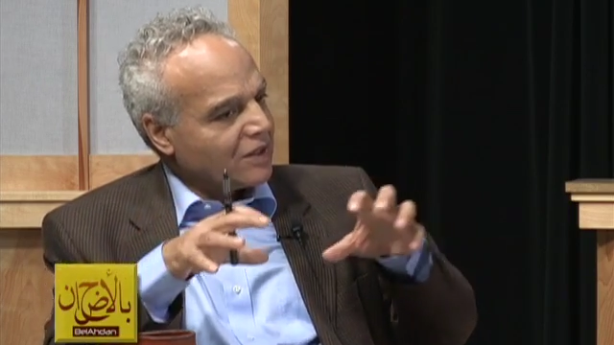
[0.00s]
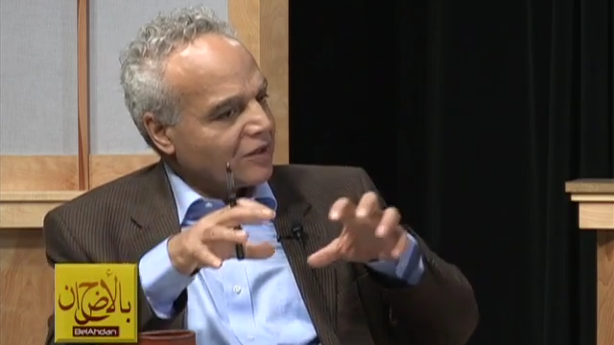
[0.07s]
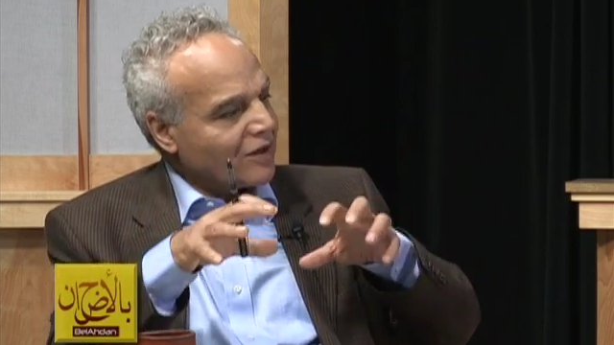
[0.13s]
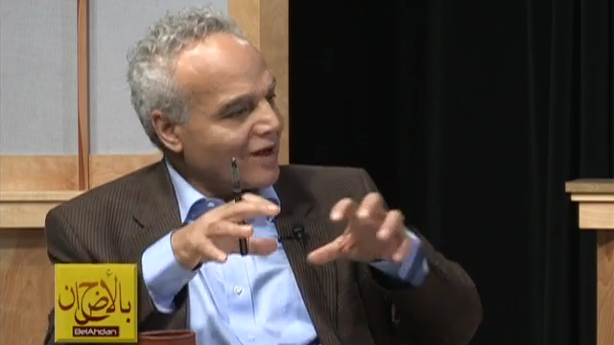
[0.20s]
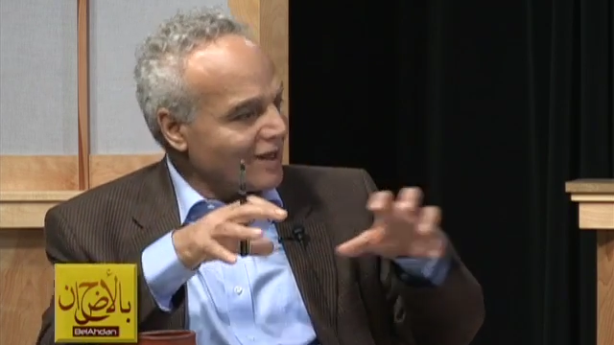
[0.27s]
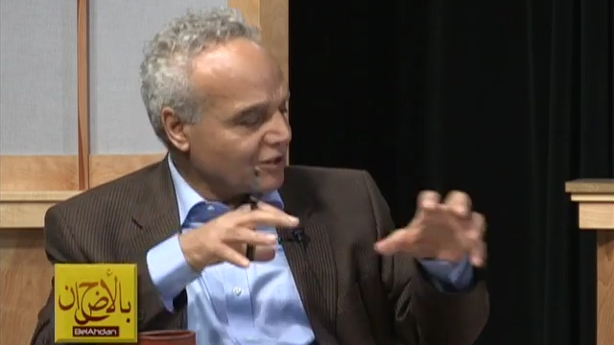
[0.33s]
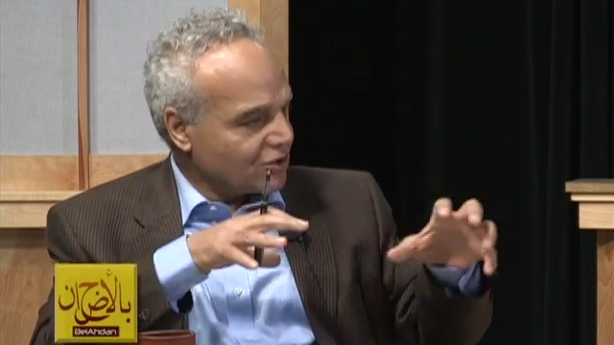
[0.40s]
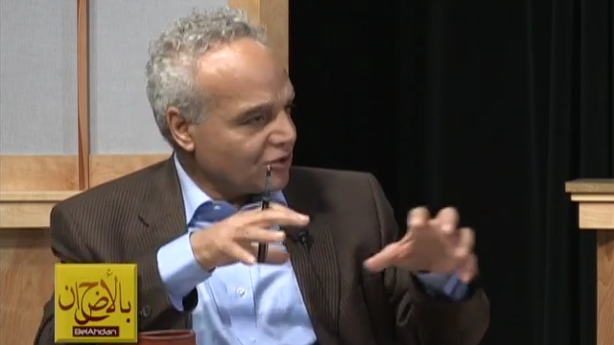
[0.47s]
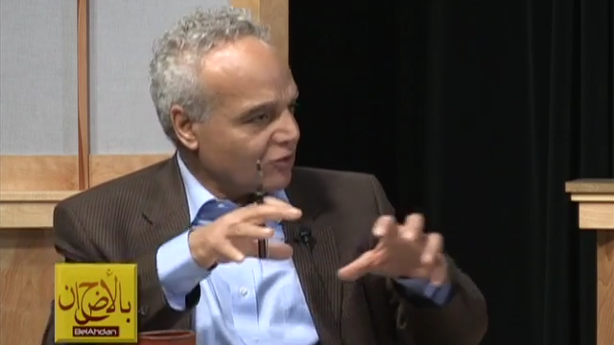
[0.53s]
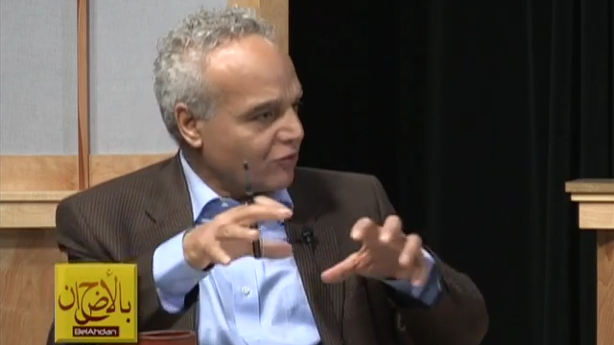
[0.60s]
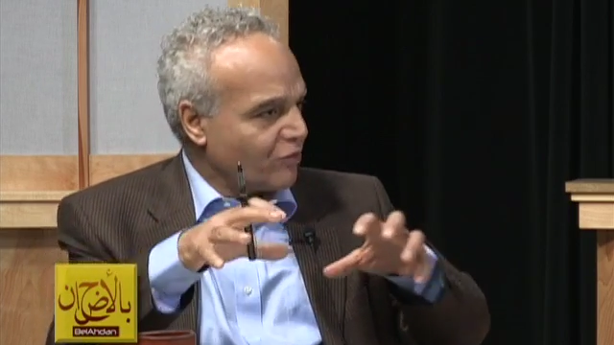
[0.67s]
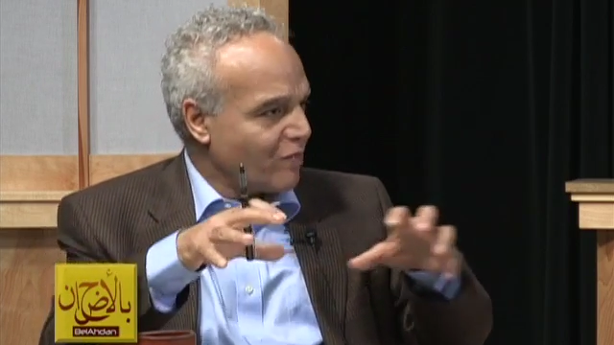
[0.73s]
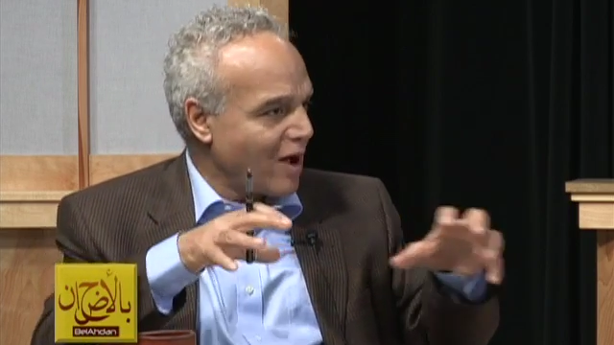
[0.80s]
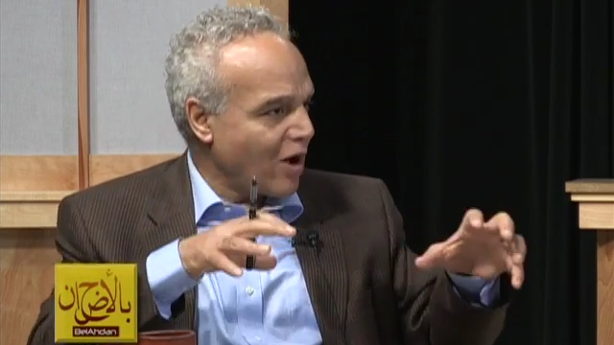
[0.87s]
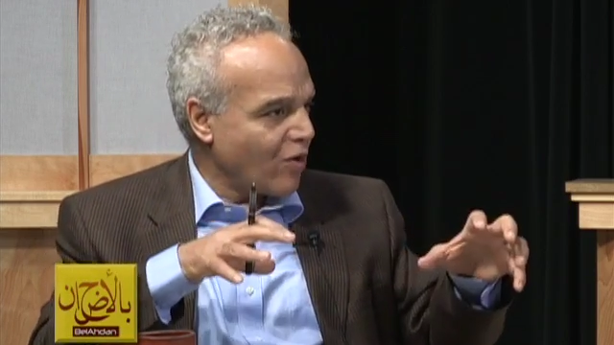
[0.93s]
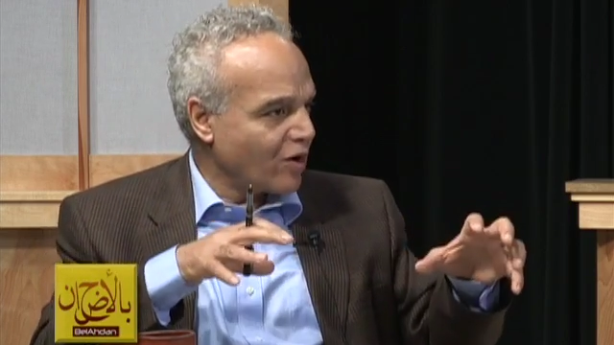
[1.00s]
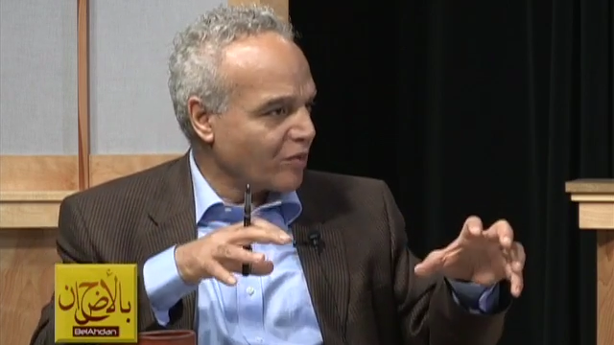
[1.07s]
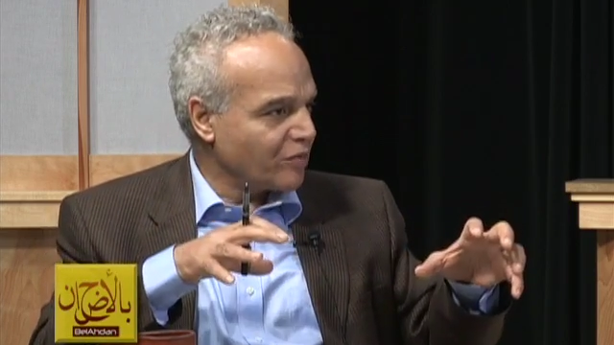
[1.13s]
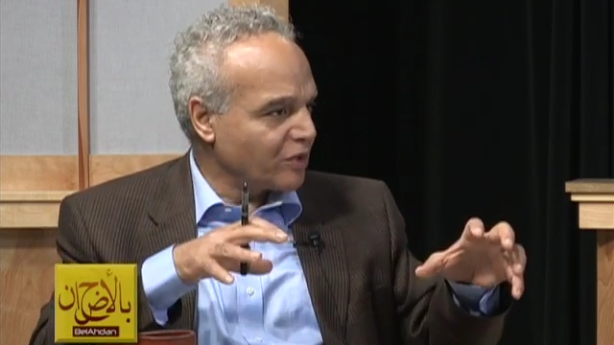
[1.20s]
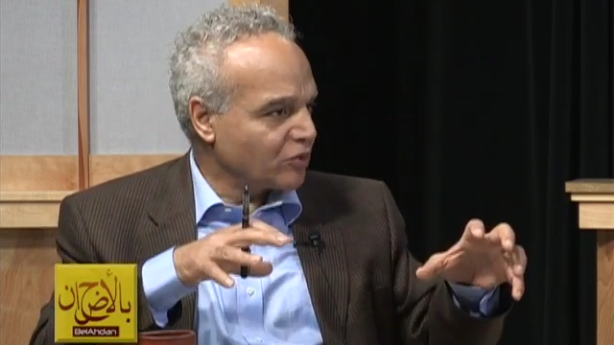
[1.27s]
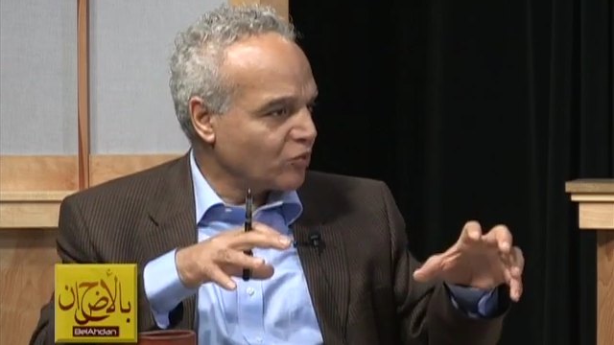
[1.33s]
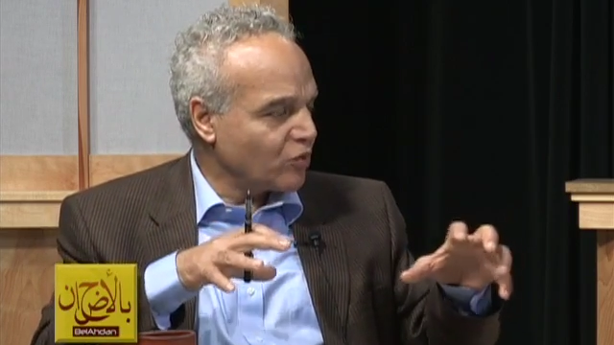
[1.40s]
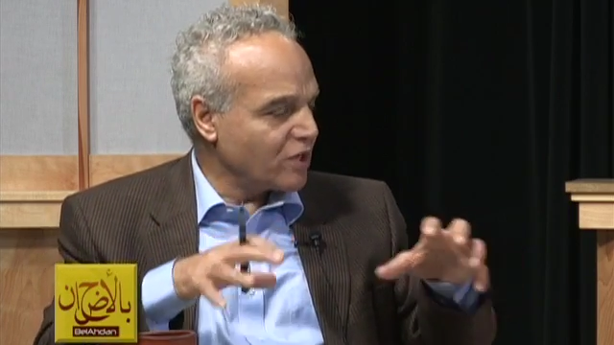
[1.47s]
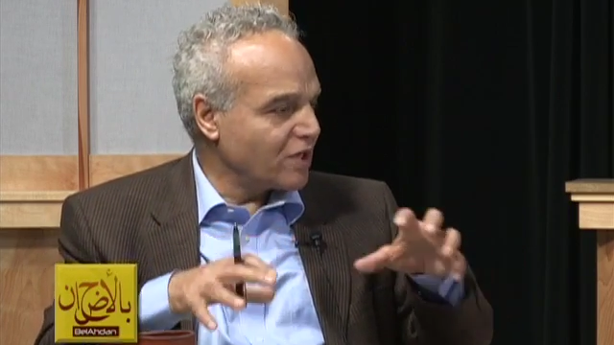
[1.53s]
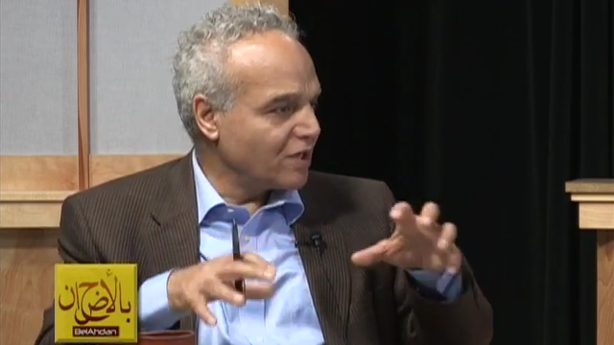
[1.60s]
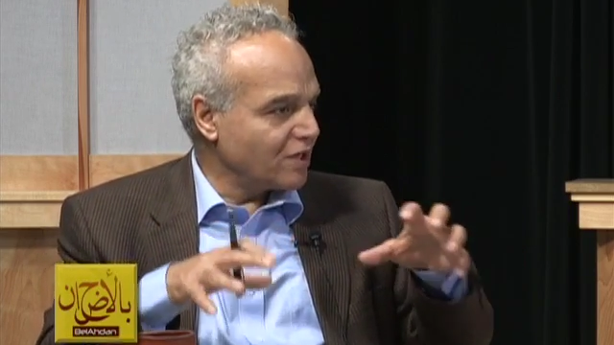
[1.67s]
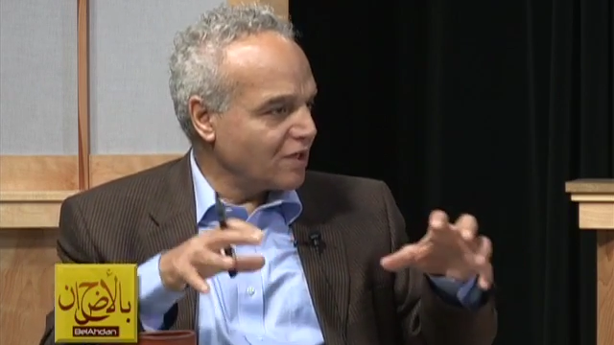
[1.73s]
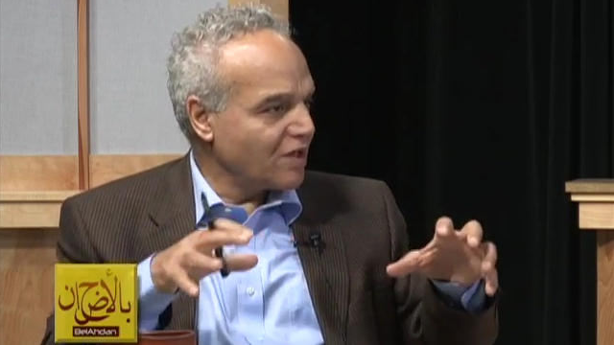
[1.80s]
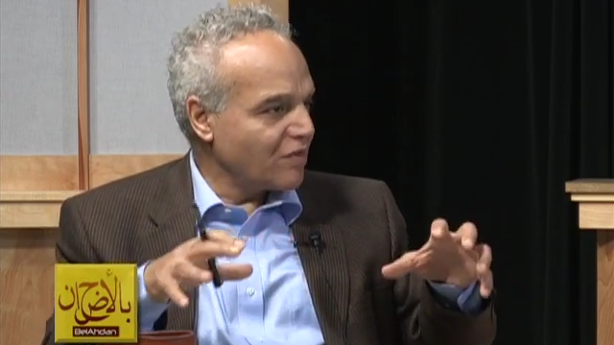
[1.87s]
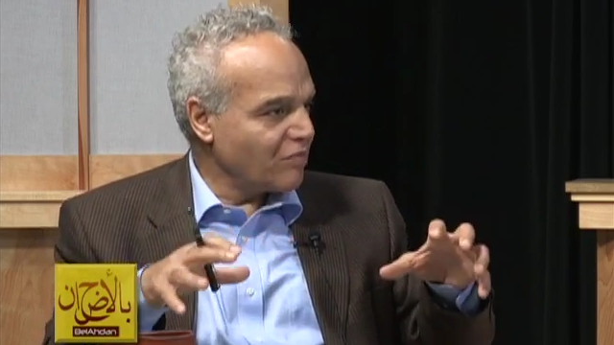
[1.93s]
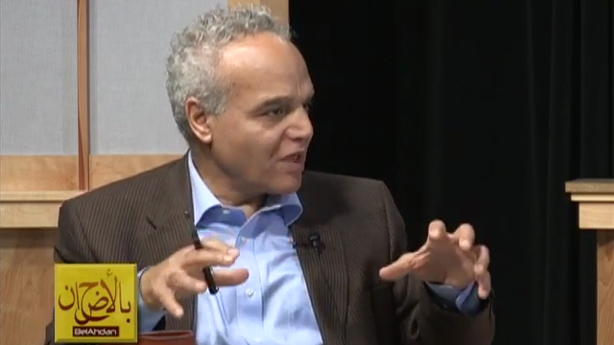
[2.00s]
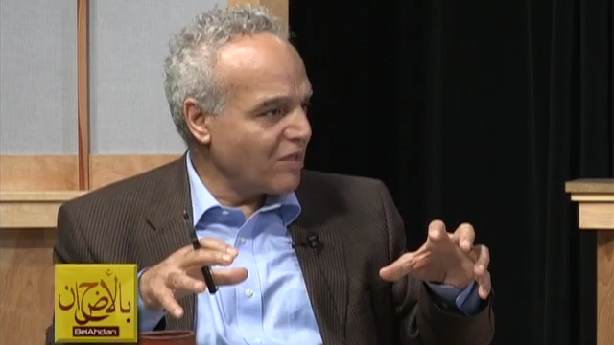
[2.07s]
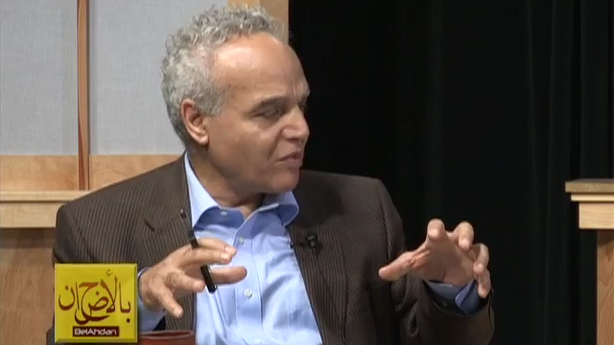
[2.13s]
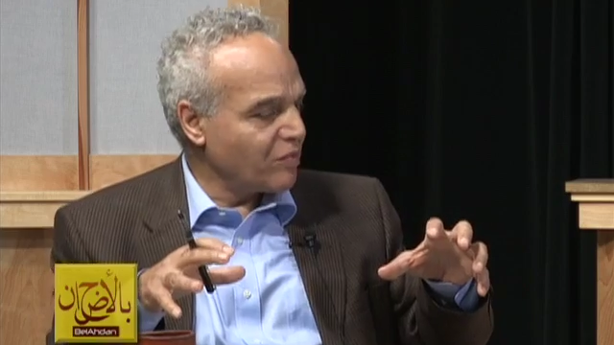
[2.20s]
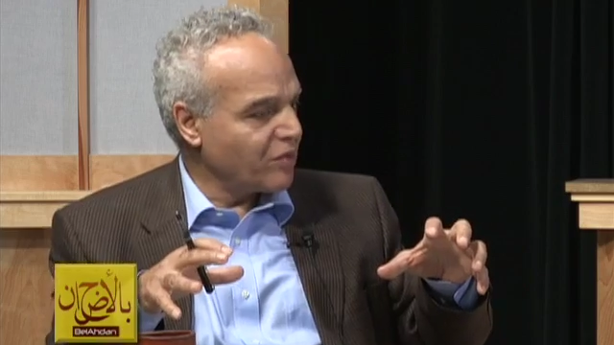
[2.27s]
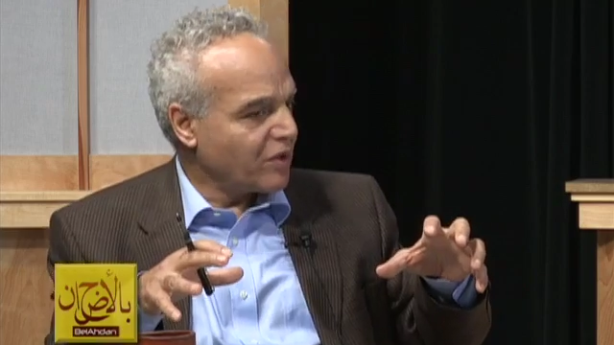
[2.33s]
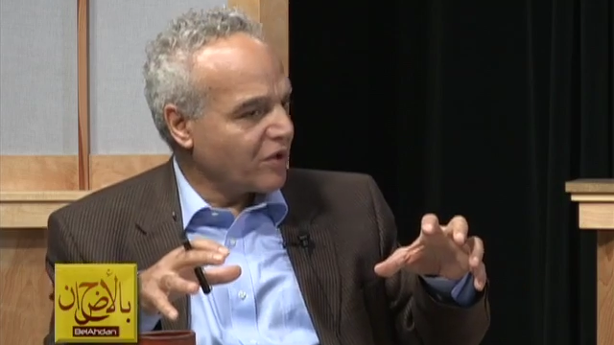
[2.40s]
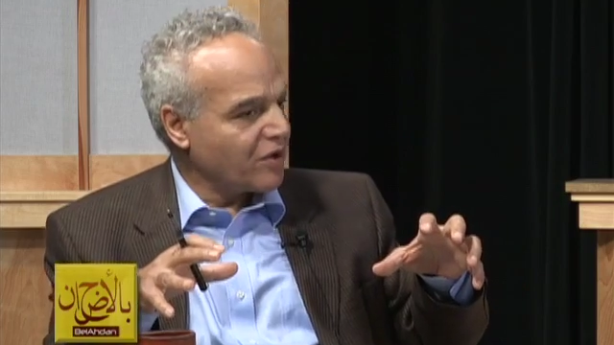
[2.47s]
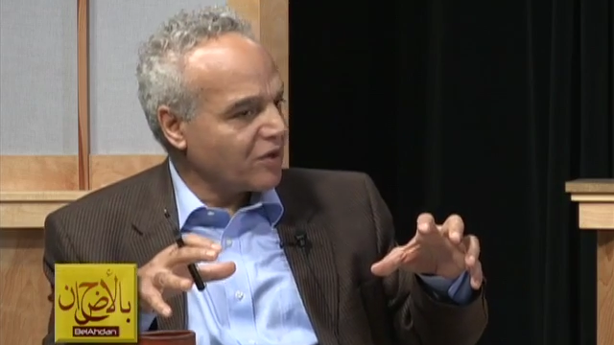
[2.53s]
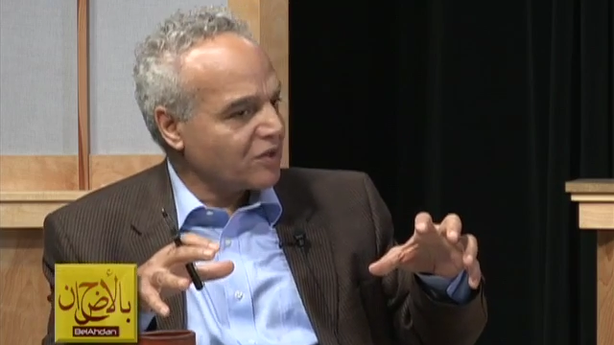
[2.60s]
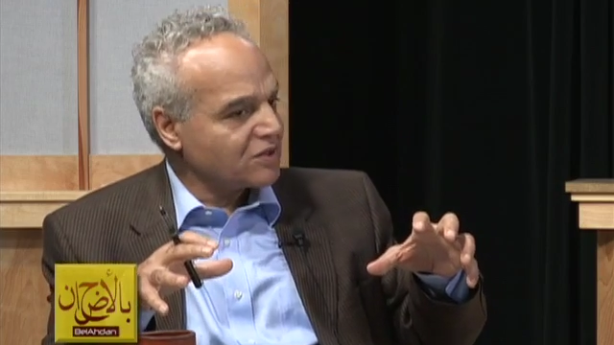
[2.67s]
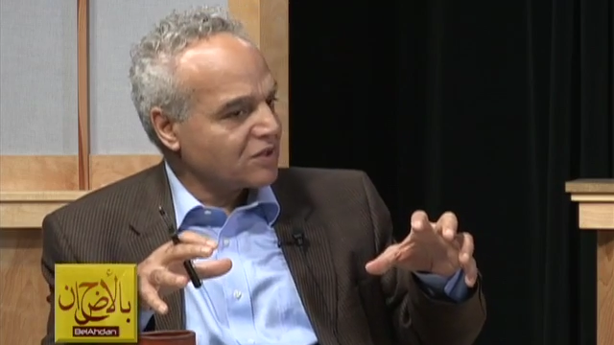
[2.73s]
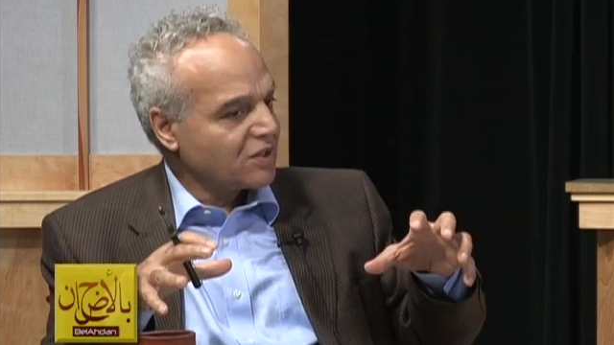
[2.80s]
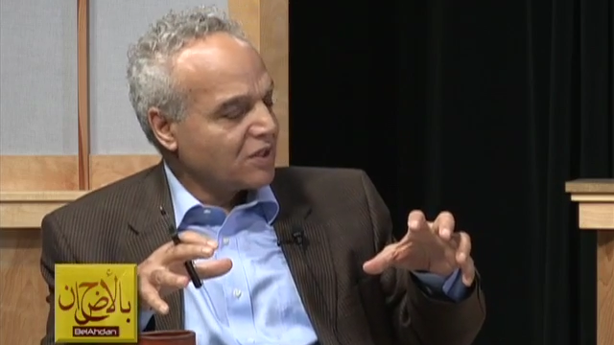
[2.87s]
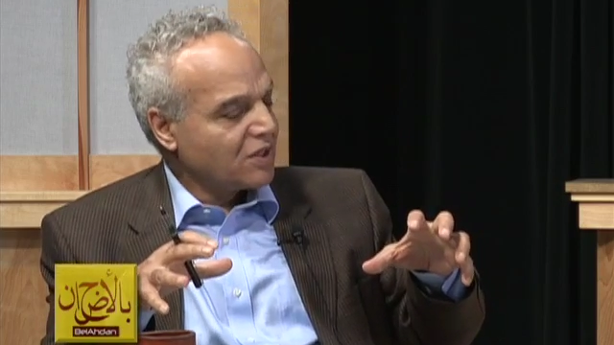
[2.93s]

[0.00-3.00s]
relation of power between people, because